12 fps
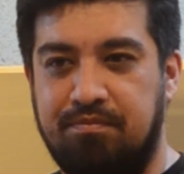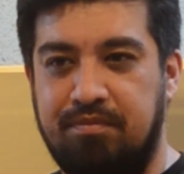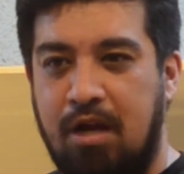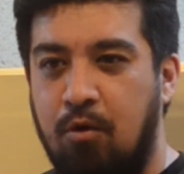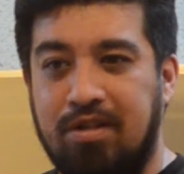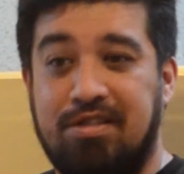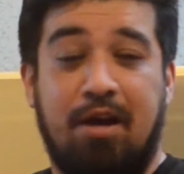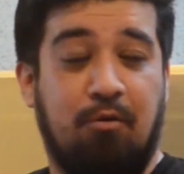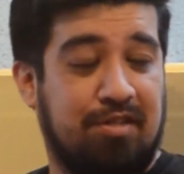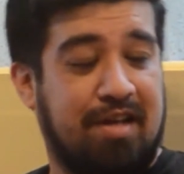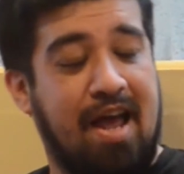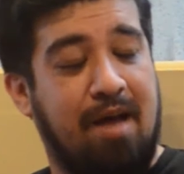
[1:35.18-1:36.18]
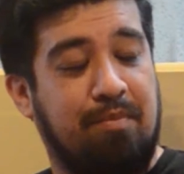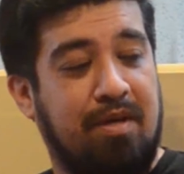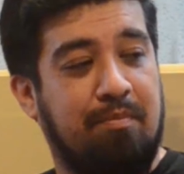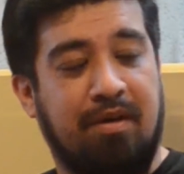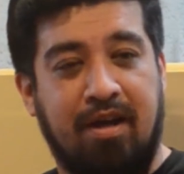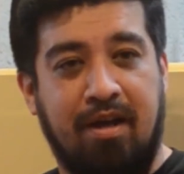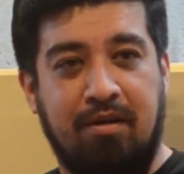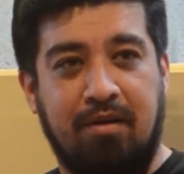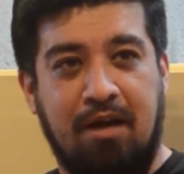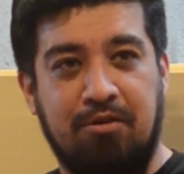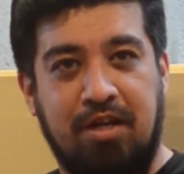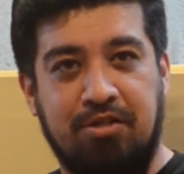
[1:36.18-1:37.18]
I don't want to say I wasn't happy, but
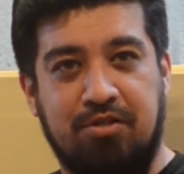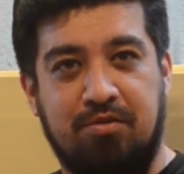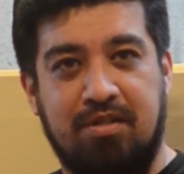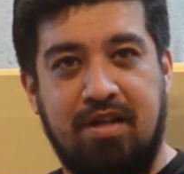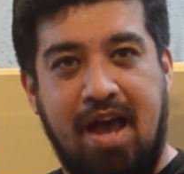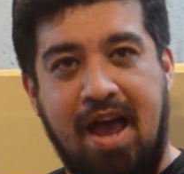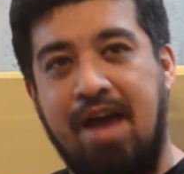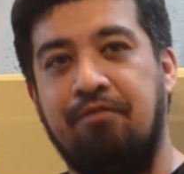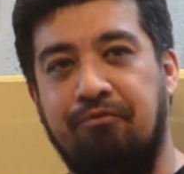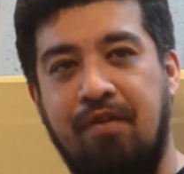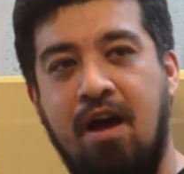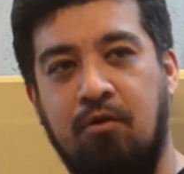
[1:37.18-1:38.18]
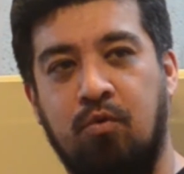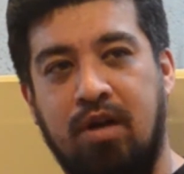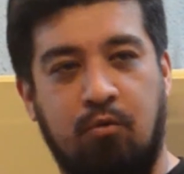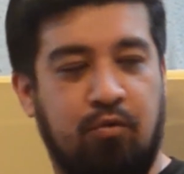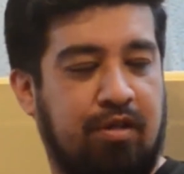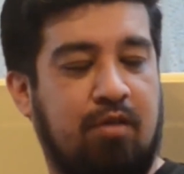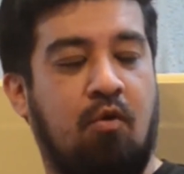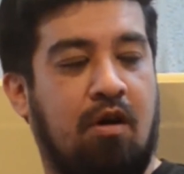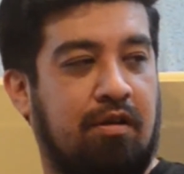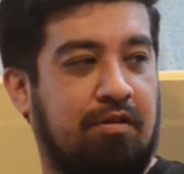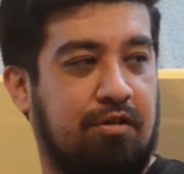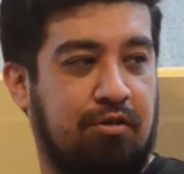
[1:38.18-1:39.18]
I, I just I hadn't found what I really
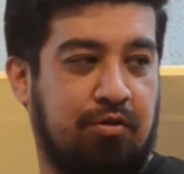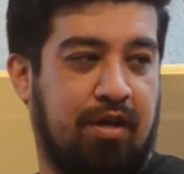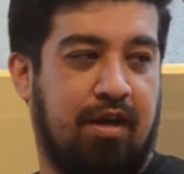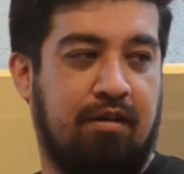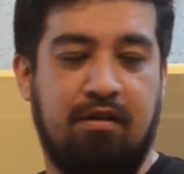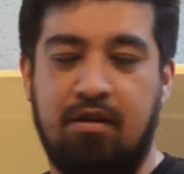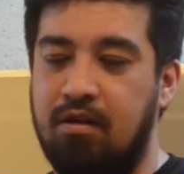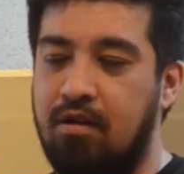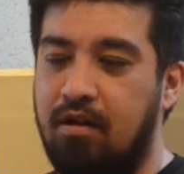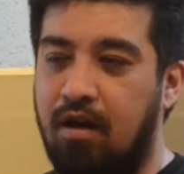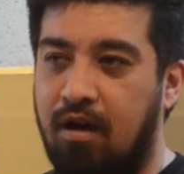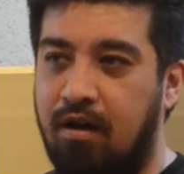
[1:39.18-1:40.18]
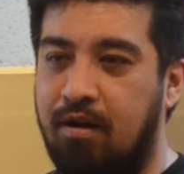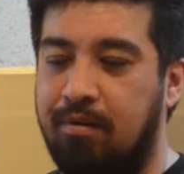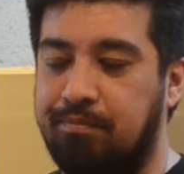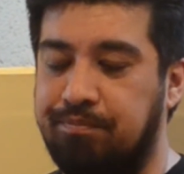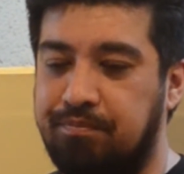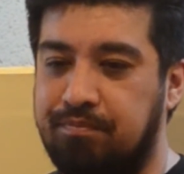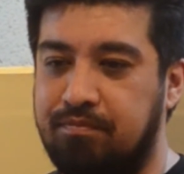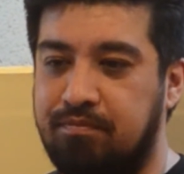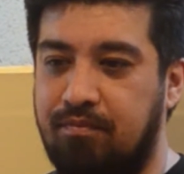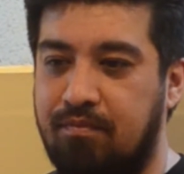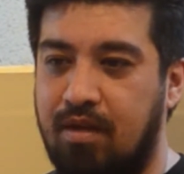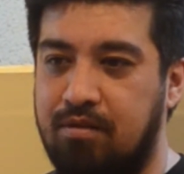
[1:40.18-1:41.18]
wanted to do yet. Um,
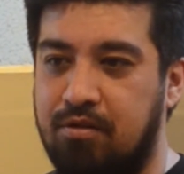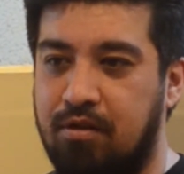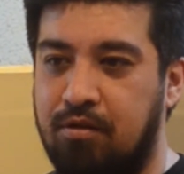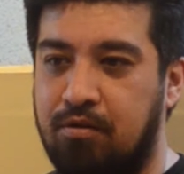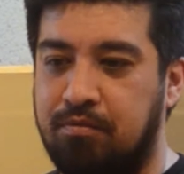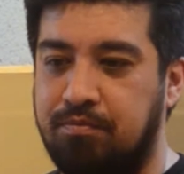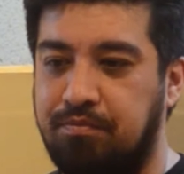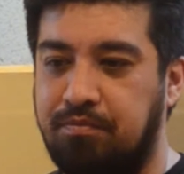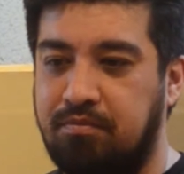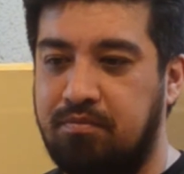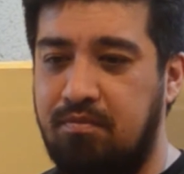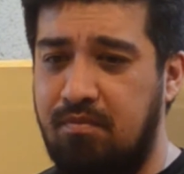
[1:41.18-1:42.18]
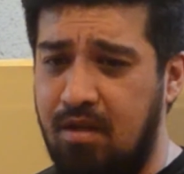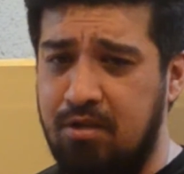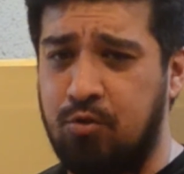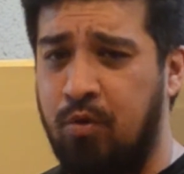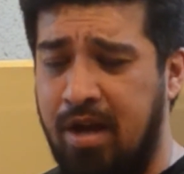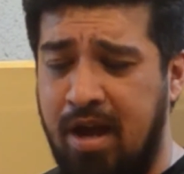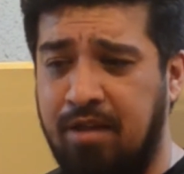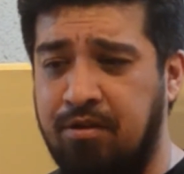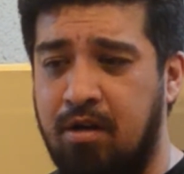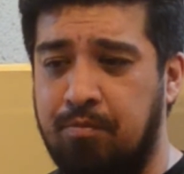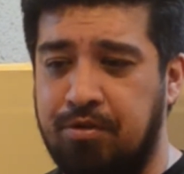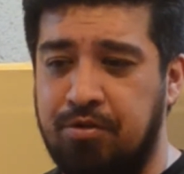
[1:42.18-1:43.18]
so, so when I had the
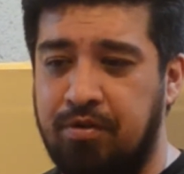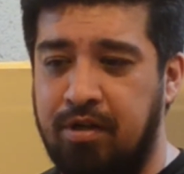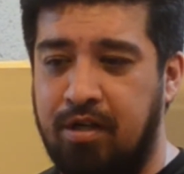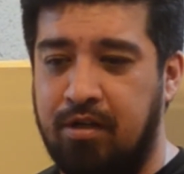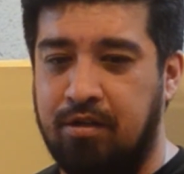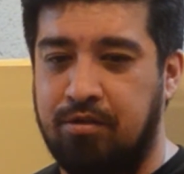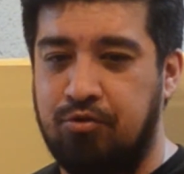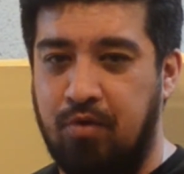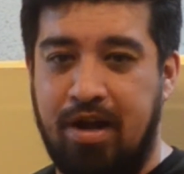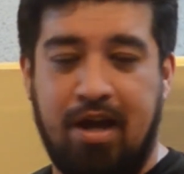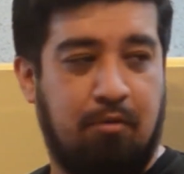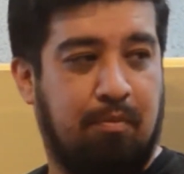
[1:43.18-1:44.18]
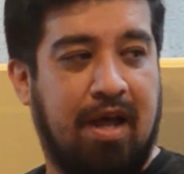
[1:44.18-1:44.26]
opportunity to try out